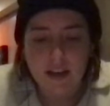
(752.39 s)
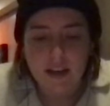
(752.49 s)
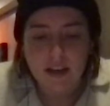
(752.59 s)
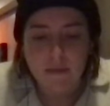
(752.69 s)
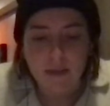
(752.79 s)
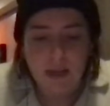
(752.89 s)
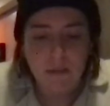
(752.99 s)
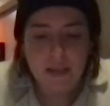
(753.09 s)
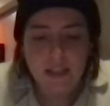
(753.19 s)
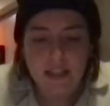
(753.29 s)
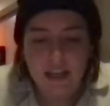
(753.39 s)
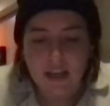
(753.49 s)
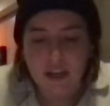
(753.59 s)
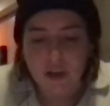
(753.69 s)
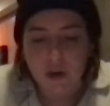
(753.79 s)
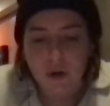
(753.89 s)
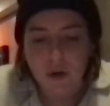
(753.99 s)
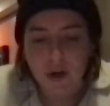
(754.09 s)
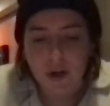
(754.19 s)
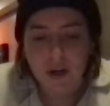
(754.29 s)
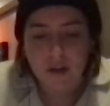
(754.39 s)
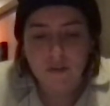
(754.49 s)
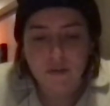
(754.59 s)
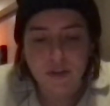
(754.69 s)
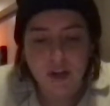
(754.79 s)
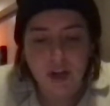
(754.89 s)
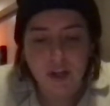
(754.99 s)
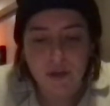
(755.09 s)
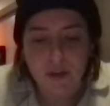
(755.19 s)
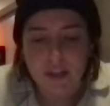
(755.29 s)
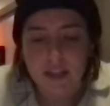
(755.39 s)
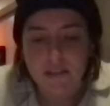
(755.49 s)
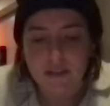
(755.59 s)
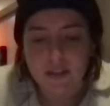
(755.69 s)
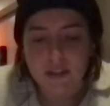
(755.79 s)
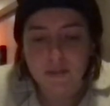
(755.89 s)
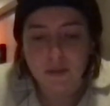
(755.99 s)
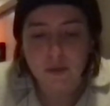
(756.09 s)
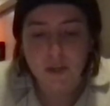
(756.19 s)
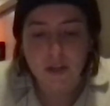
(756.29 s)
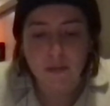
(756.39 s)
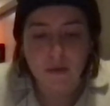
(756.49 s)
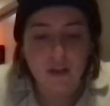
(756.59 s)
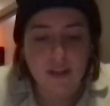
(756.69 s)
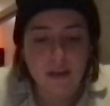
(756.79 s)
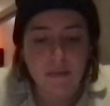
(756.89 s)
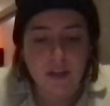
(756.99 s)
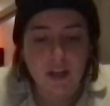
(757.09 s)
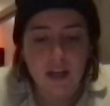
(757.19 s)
and made me stand in the corner for not knowing the difference between persimmon